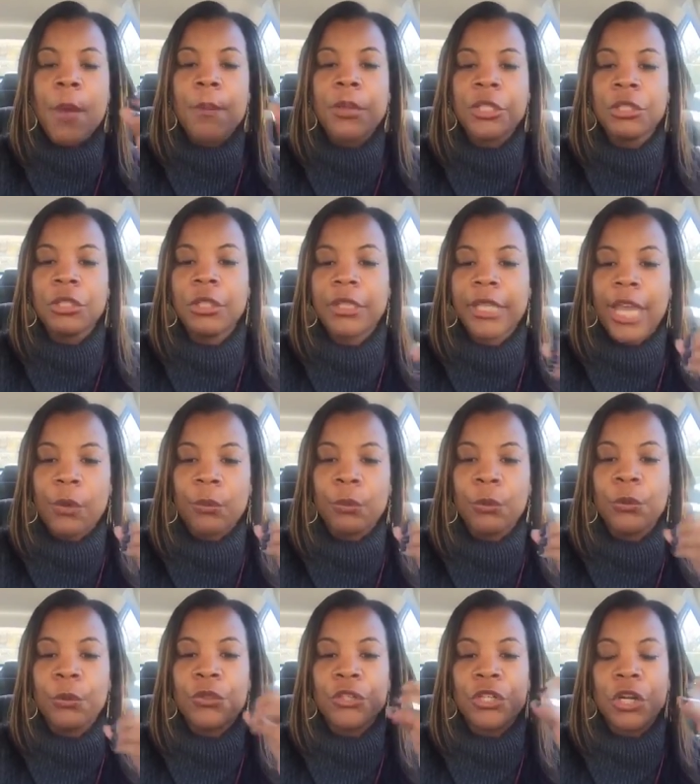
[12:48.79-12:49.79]
but you look at
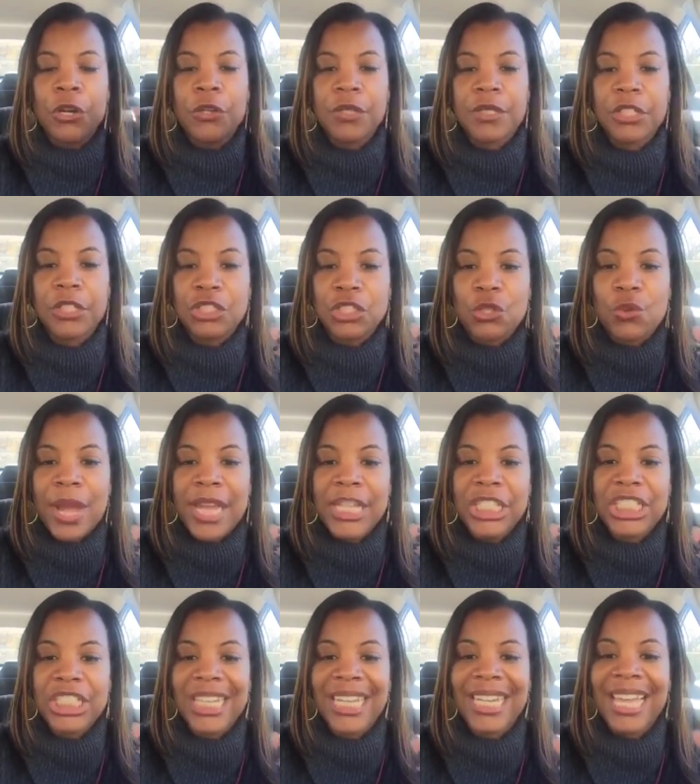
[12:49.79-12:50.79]
Ruth and her
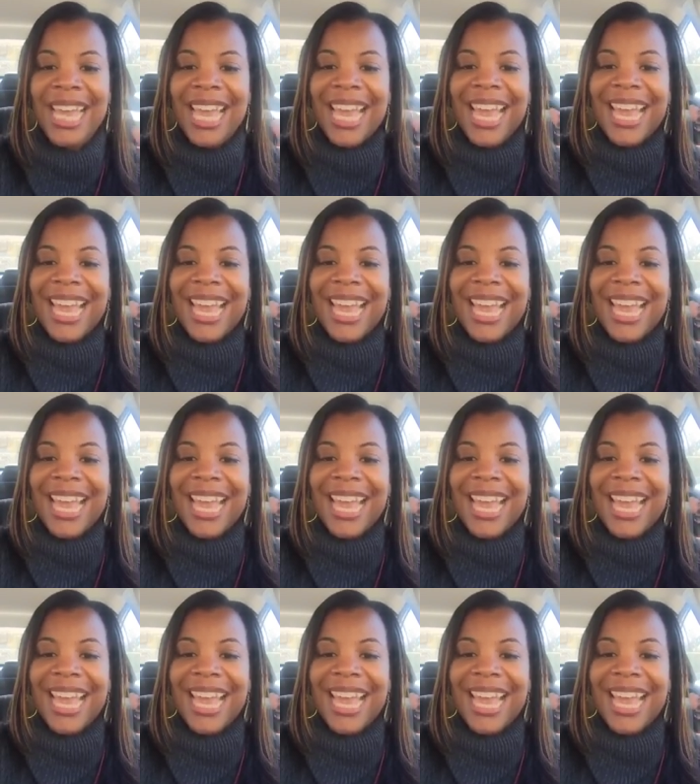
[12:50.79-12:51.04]
situation,